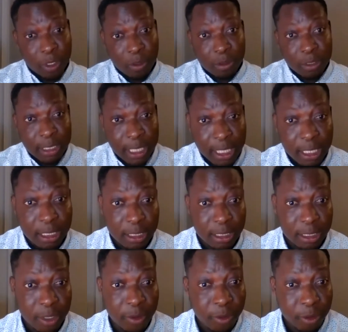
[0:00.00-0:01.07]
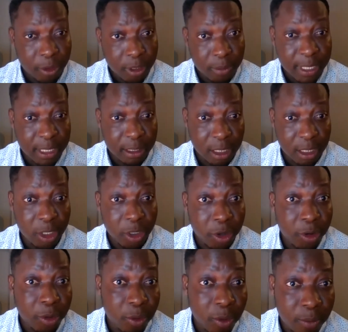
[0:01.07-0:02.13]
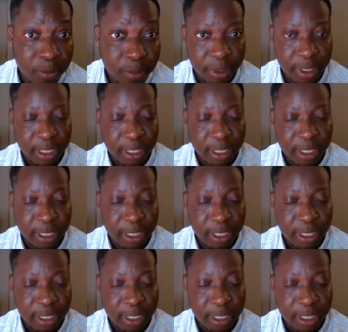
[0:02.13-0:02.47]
don't take it serious, but in Europe,